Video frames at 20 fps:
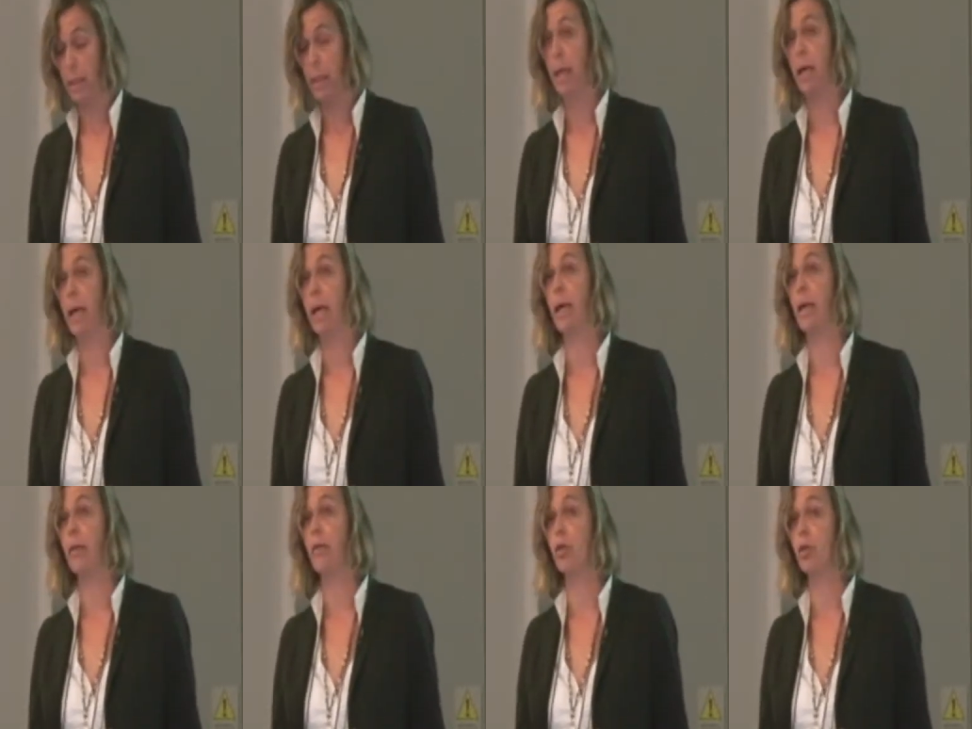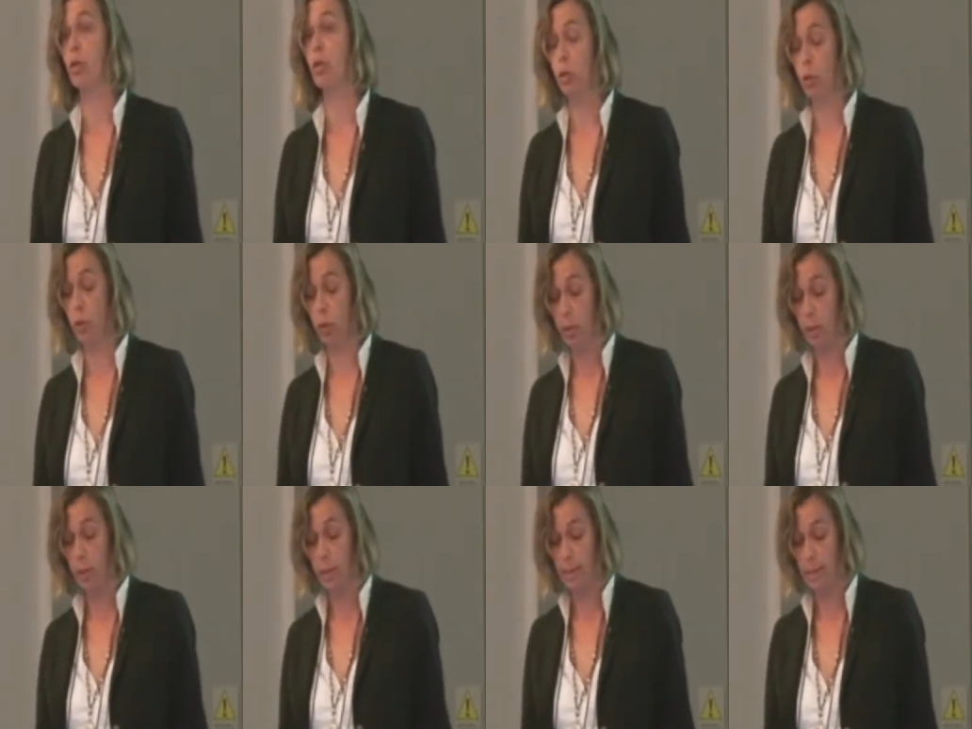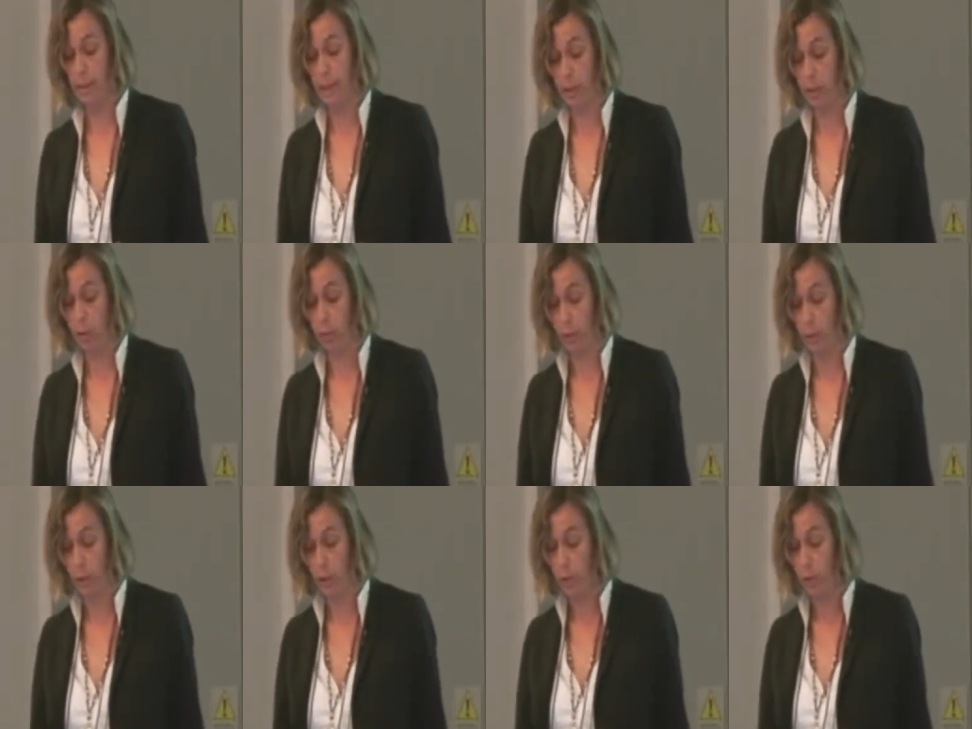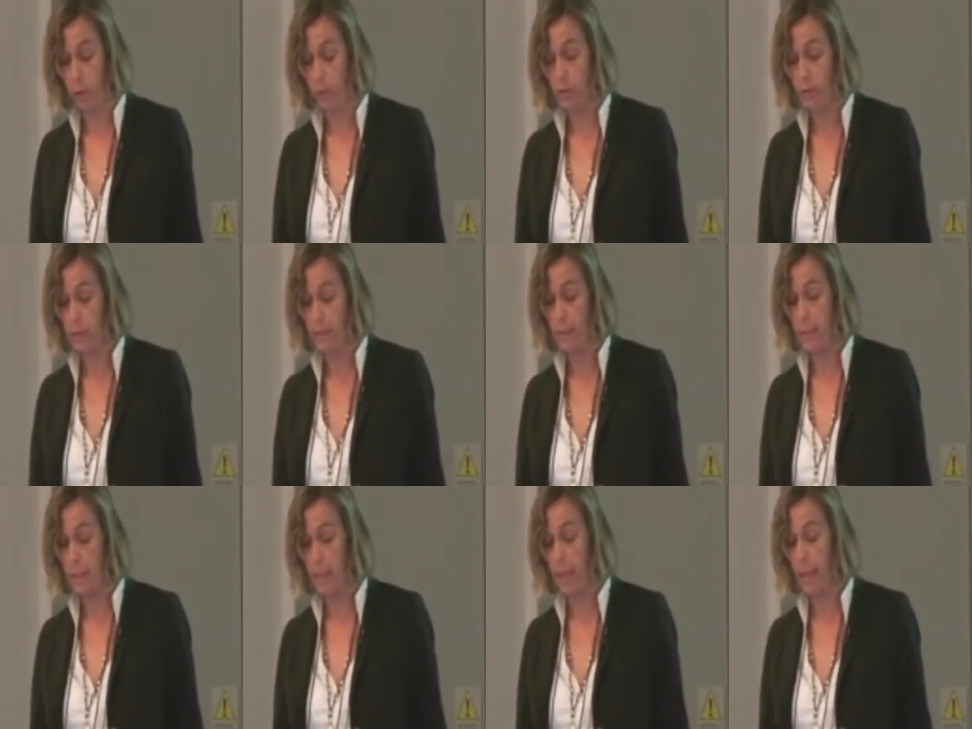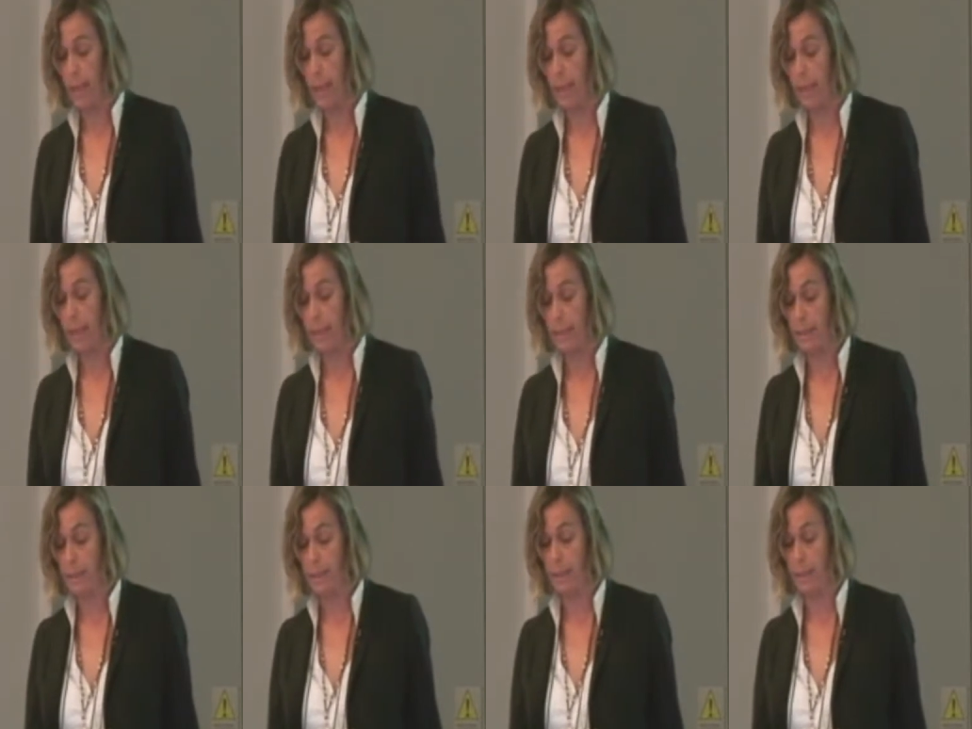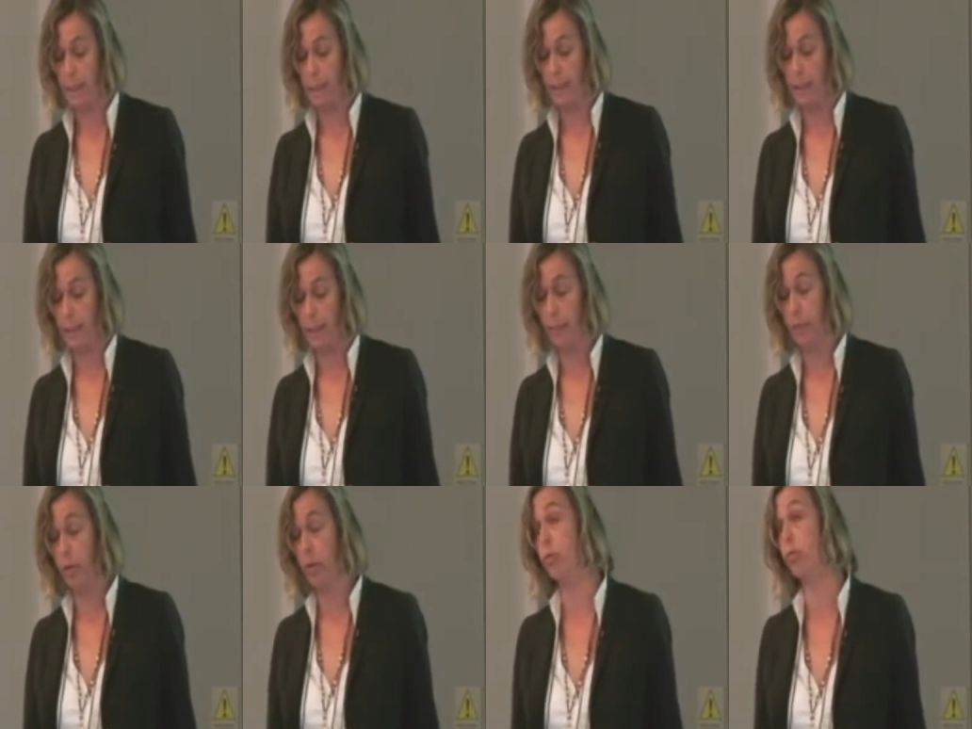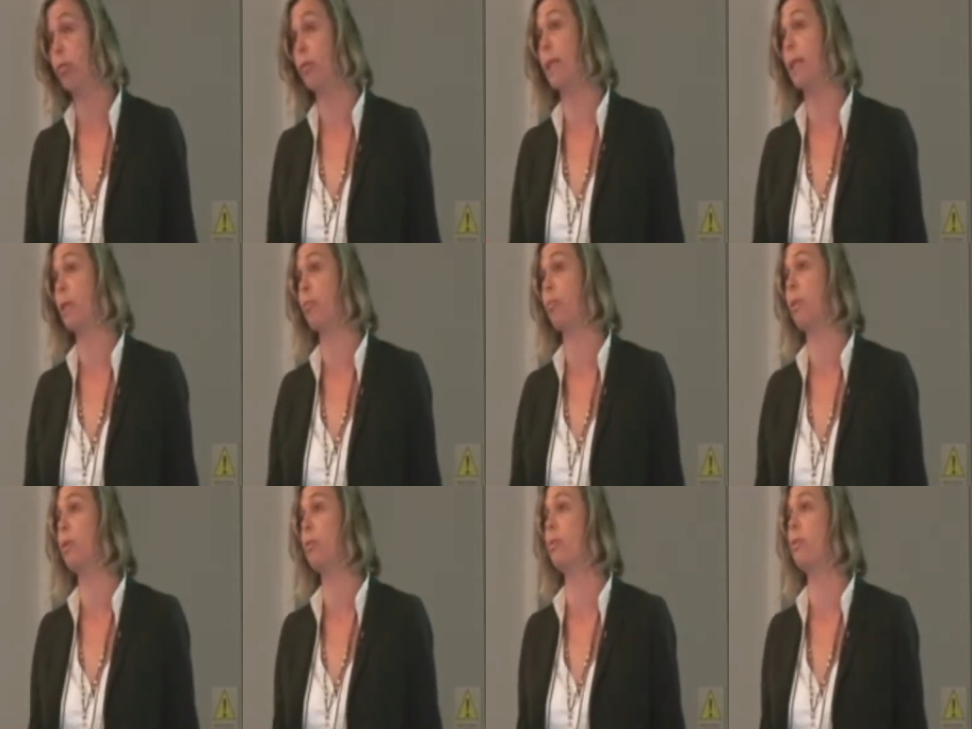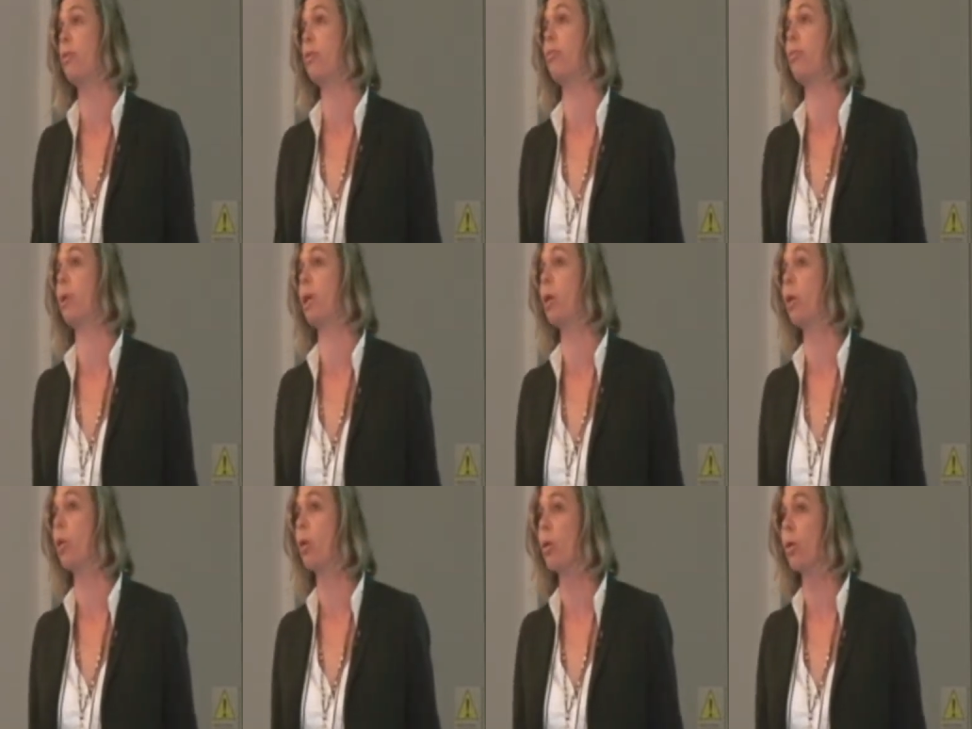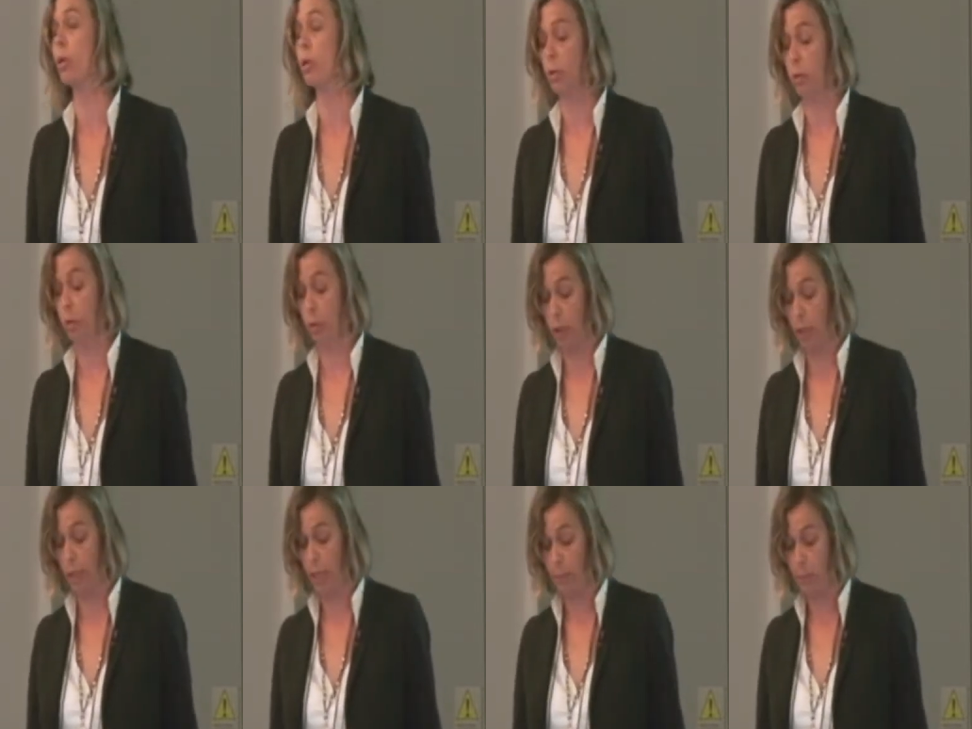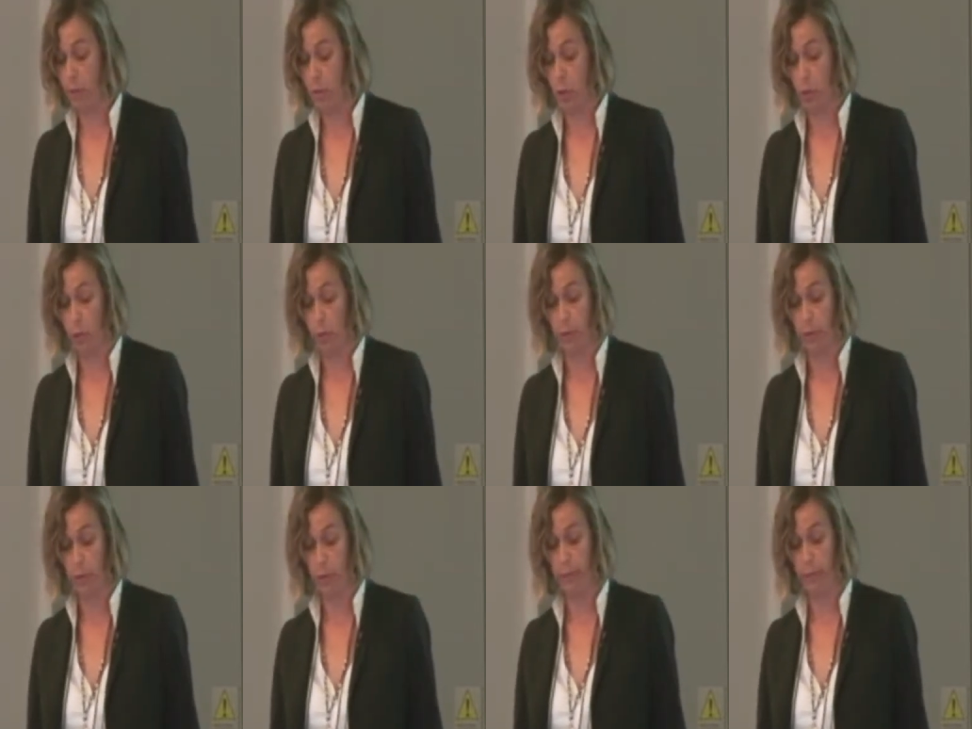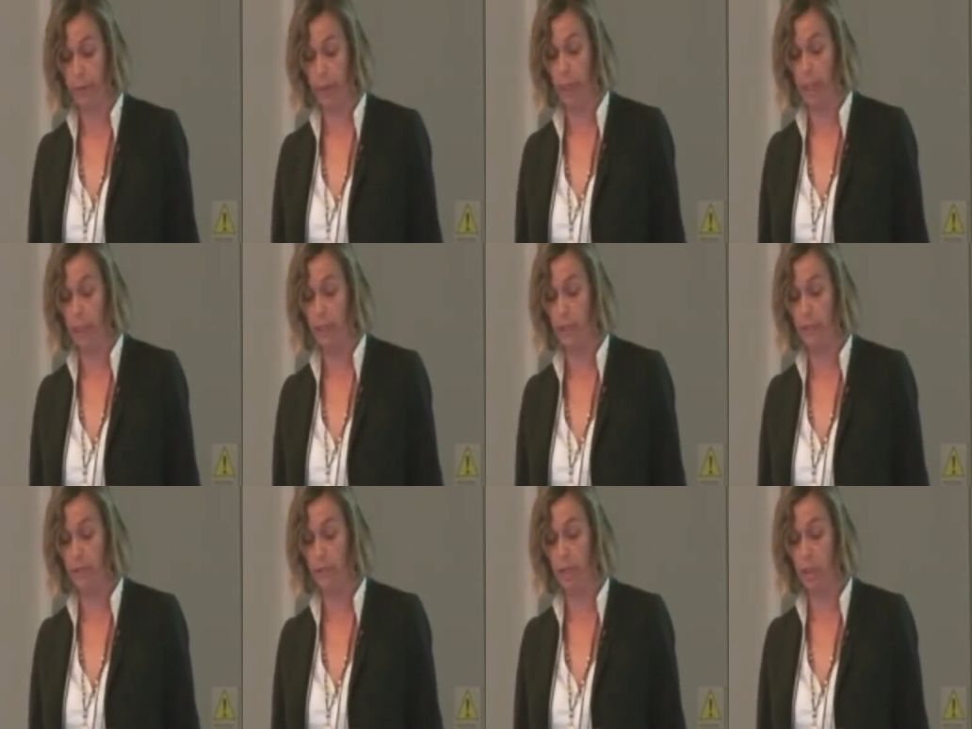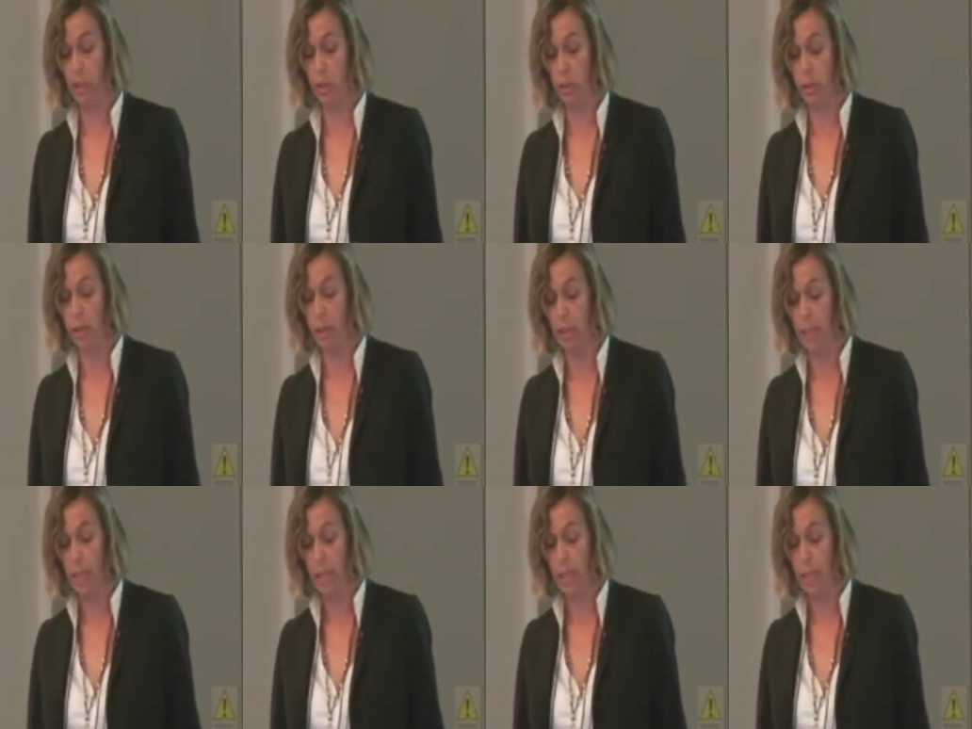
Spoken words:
the tools that we use, and the tool that we use to record or capture the interaction.